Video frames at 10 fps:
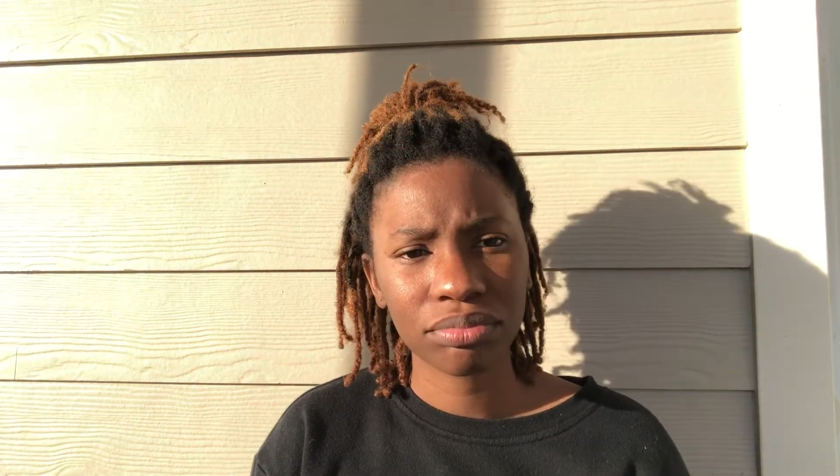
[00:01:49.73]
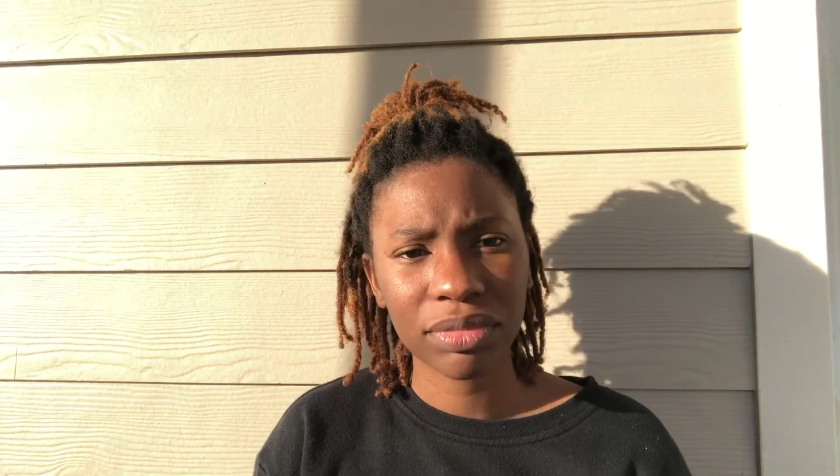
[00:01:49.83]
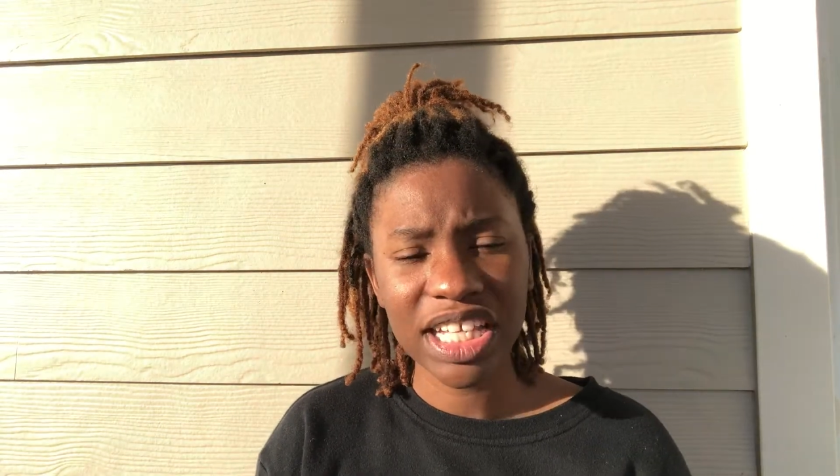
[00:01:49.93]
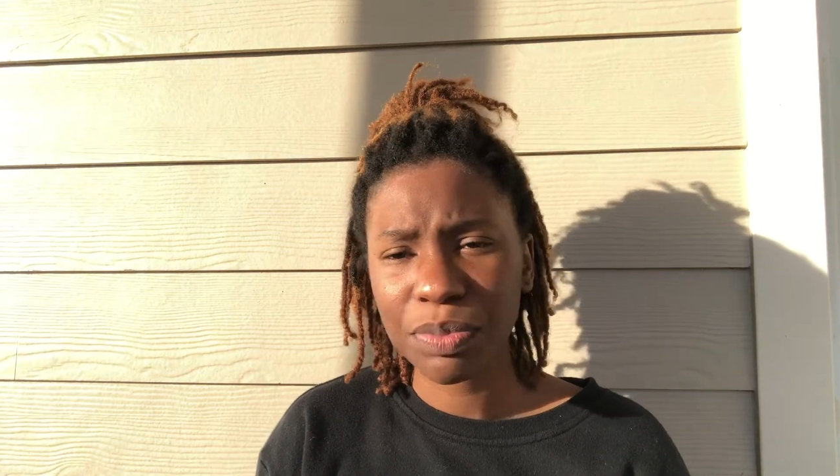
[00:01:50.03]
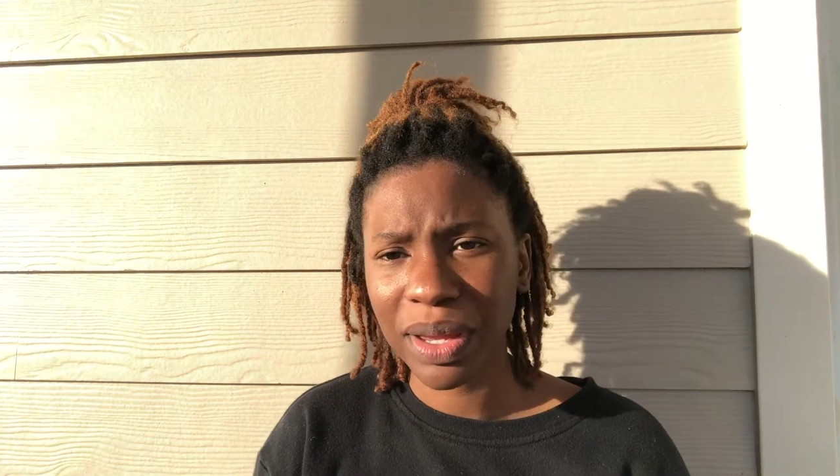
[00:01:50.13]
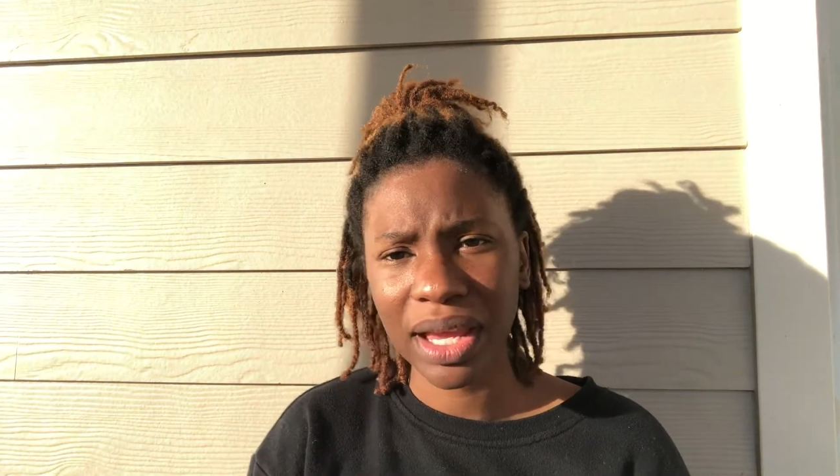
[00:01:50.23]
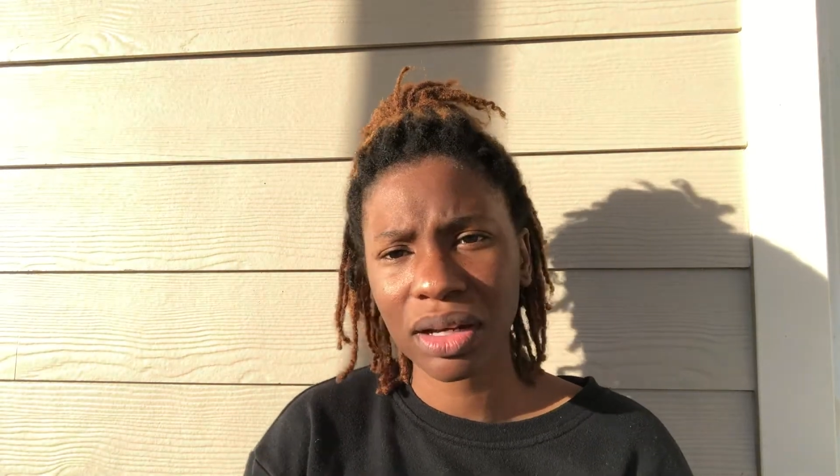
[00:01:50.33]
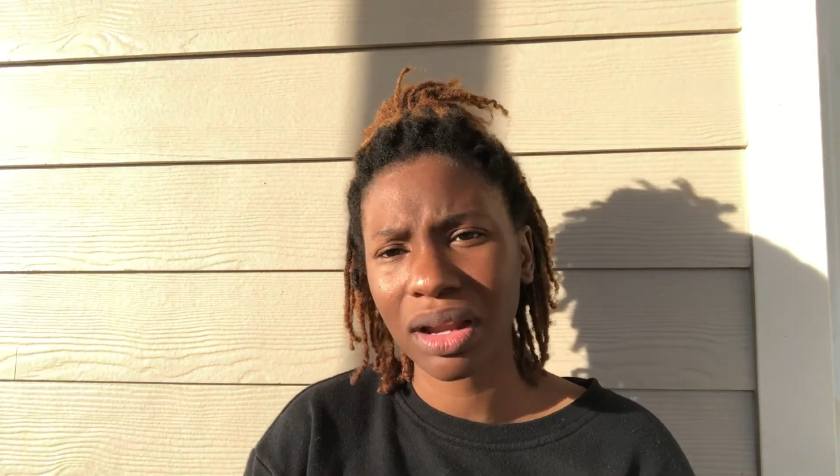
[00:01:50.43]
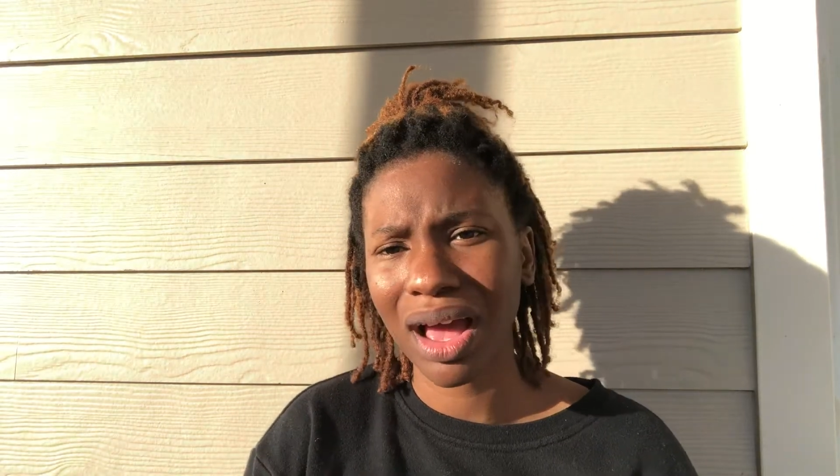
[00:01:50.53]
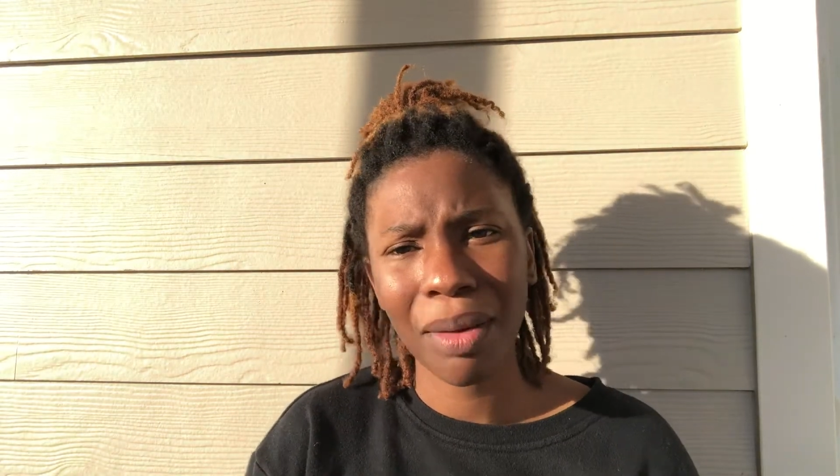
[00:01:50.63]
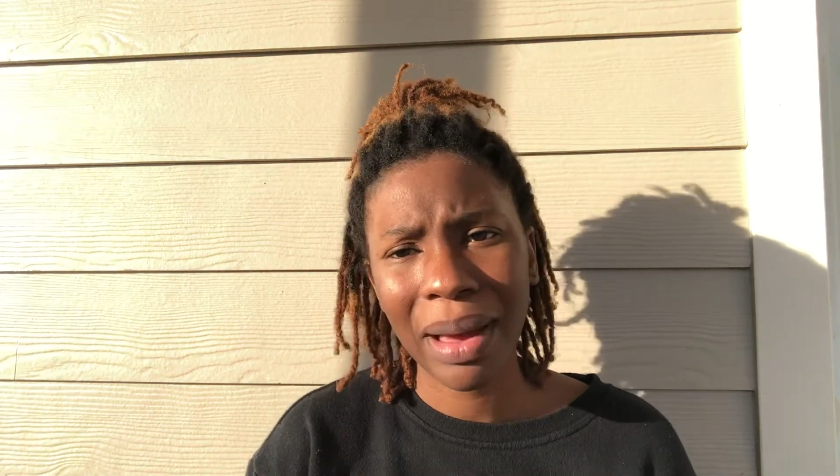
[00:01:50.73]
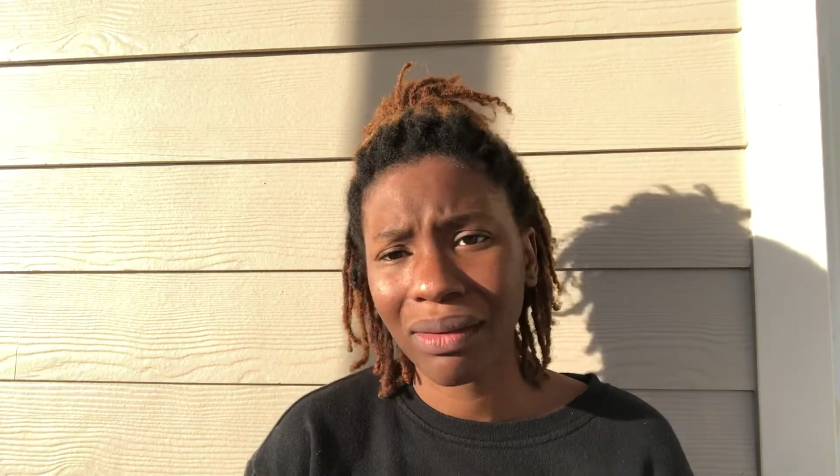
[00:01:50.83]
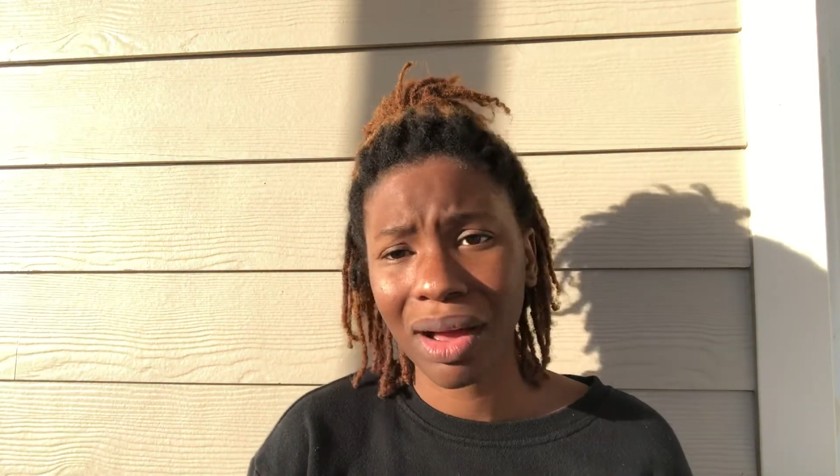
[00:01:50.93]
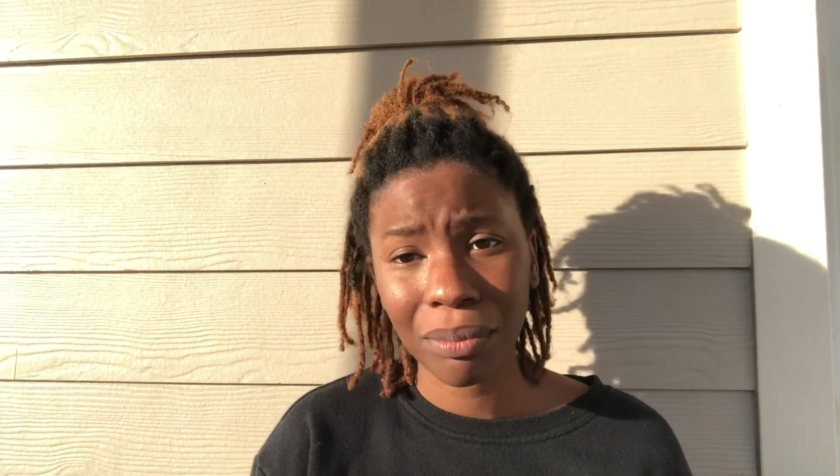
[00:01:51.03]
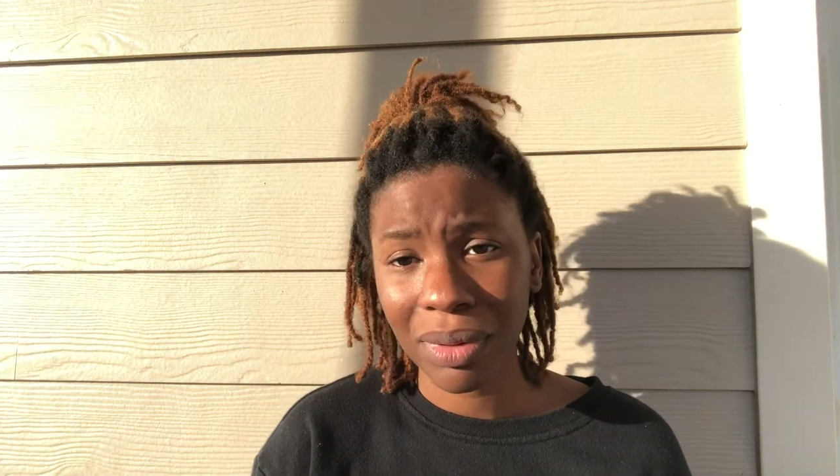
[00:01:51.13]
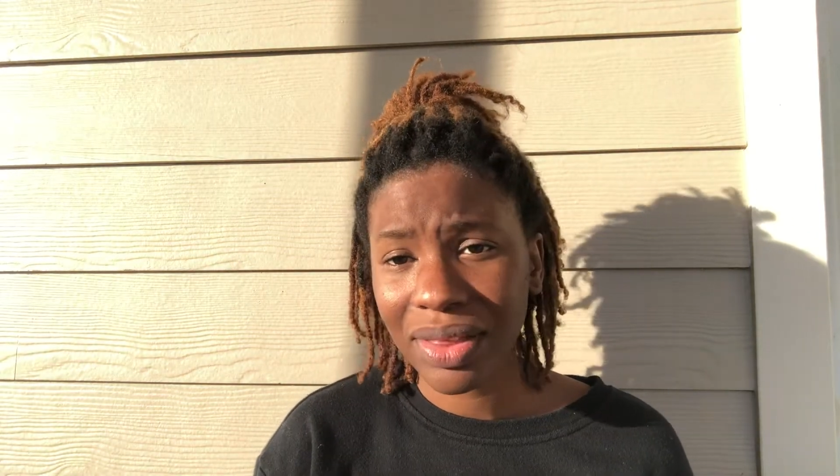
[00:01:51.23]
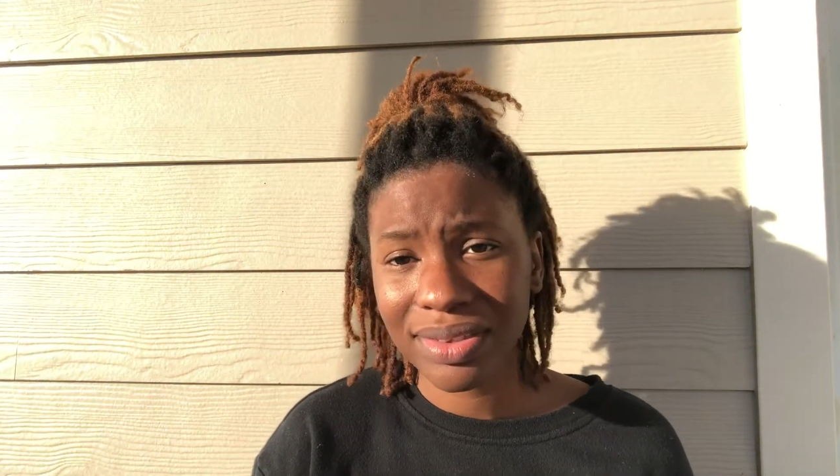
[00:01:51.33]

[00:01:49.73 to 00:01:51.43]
It's been about a month